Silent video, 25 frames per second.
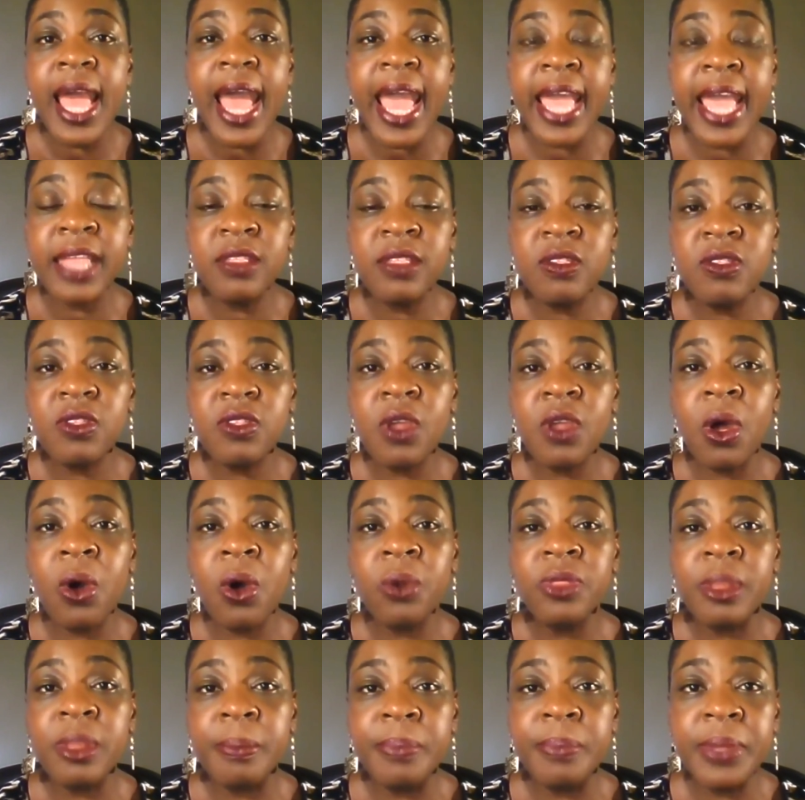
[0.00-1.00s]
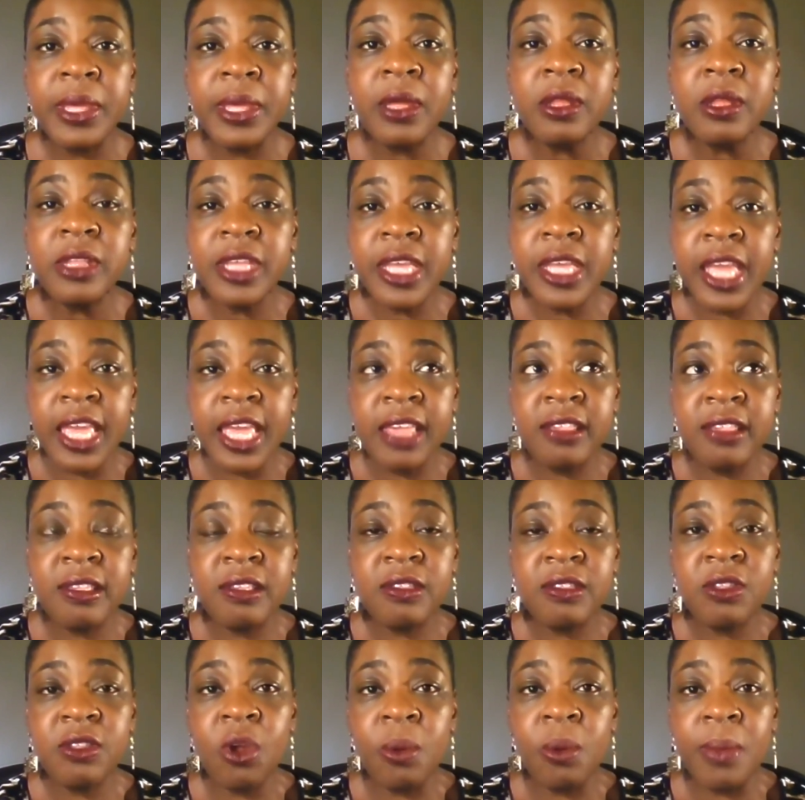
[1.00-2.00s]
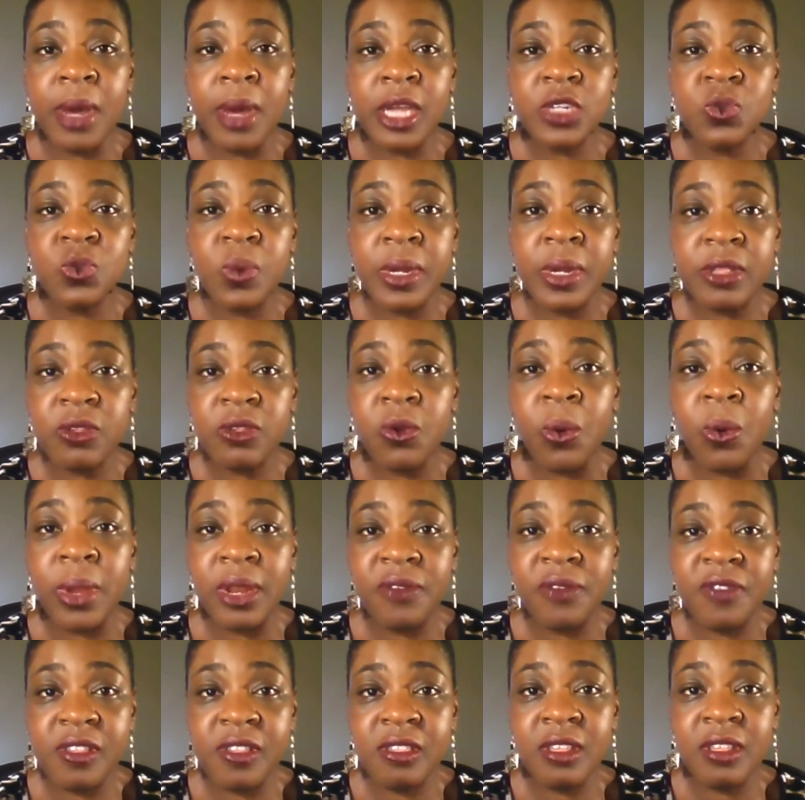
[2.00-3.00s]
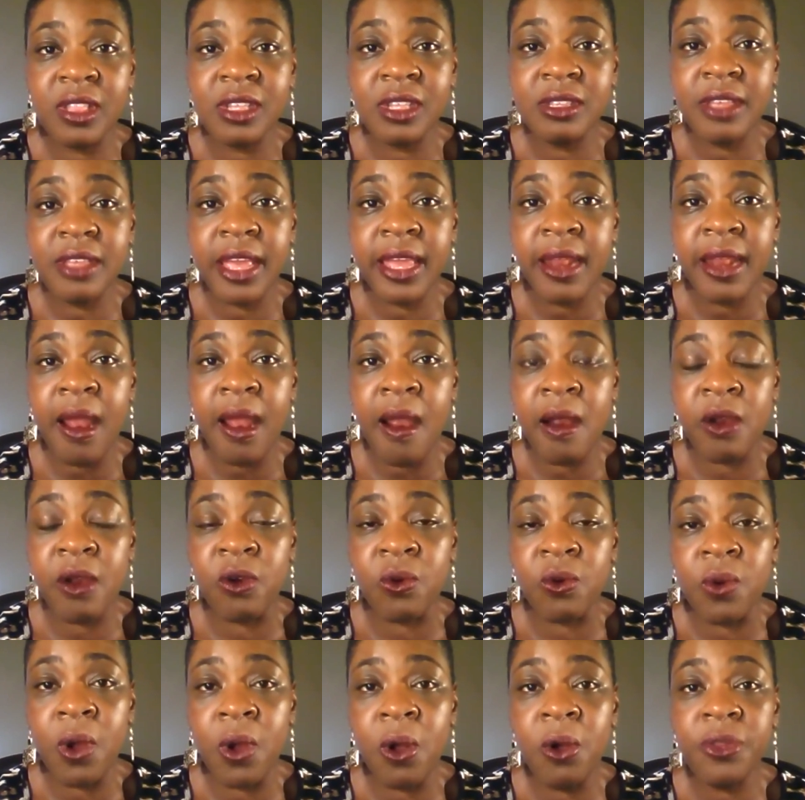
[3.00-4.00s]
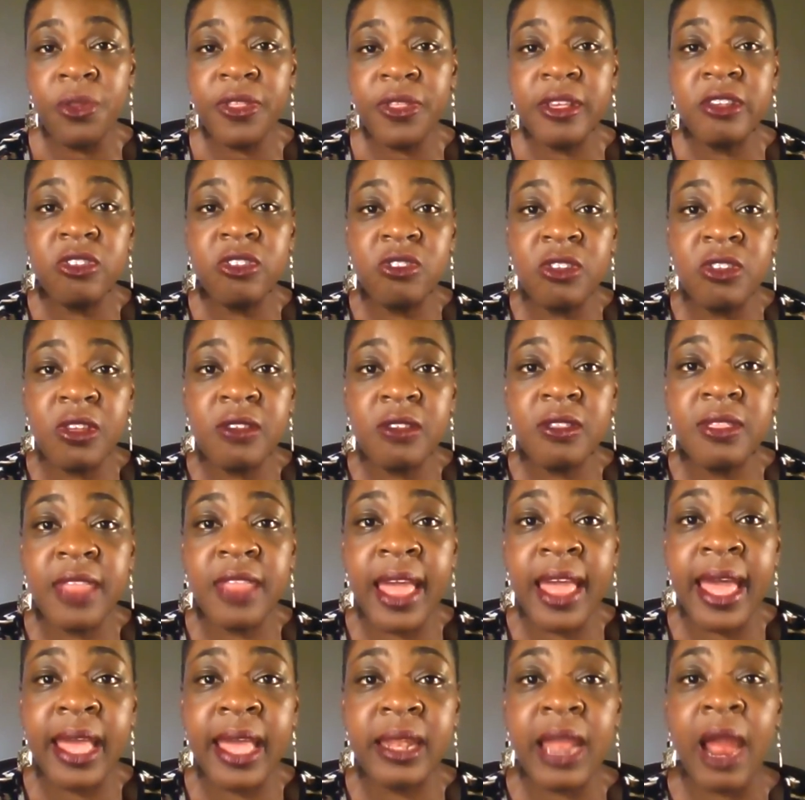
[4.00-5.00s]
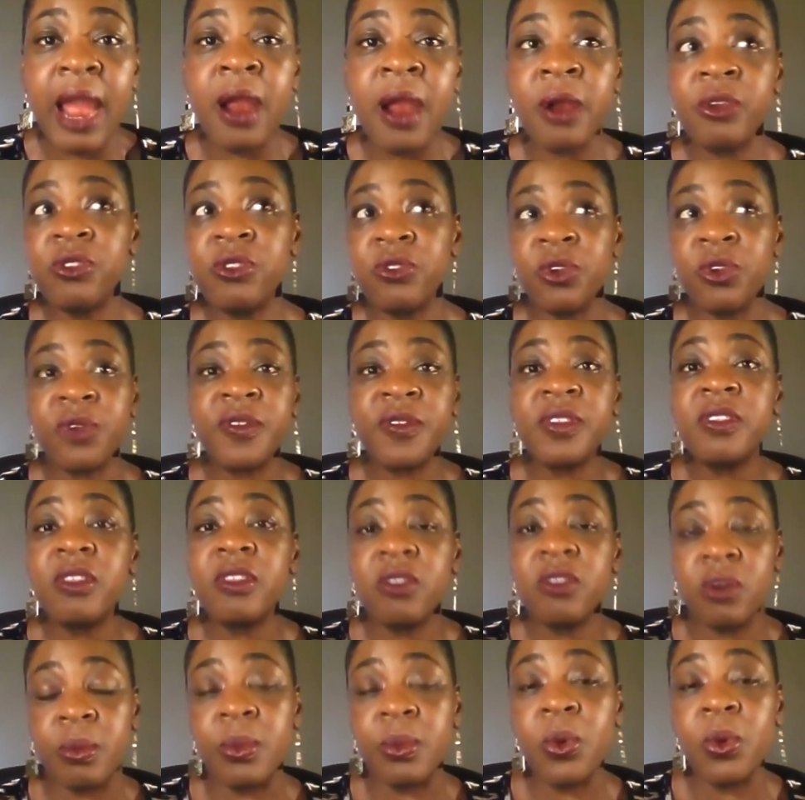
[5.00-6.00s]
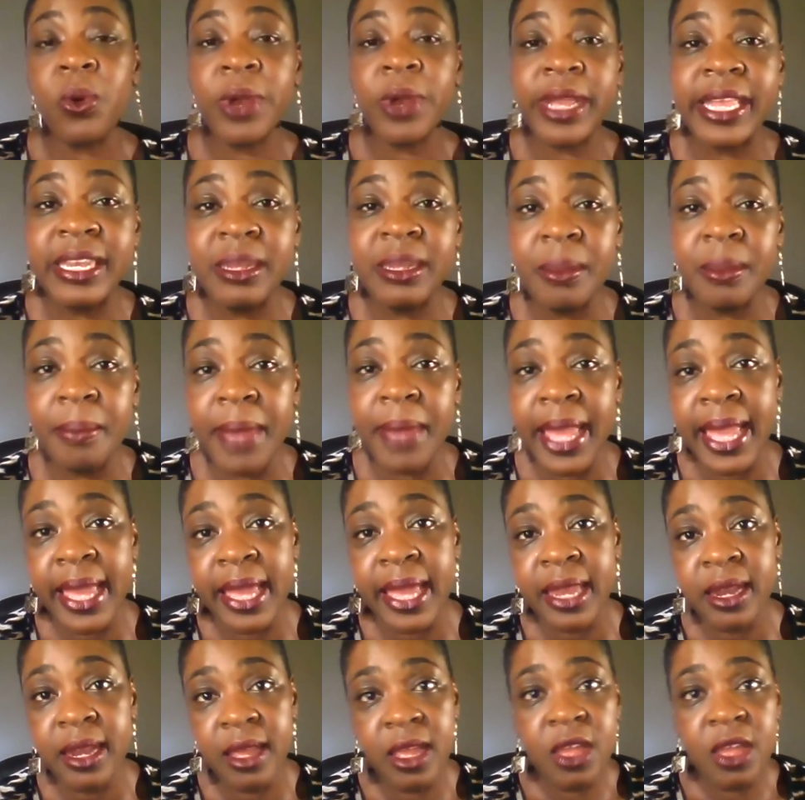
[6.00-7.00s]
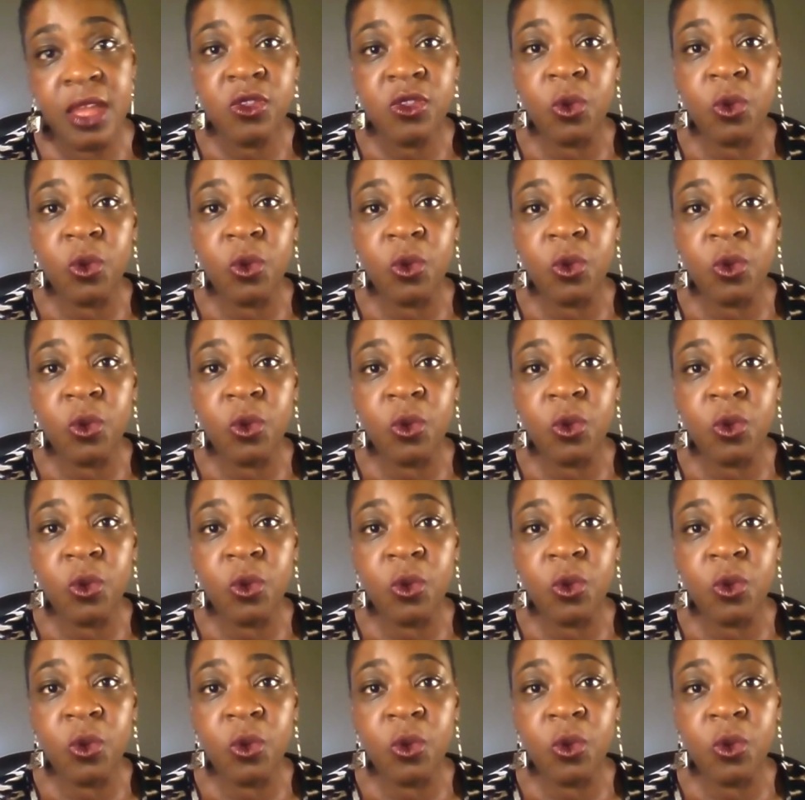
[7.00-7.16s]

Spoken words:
And so the building isn't so much what's going to facilitate our growth. It's just that our services are more in demand.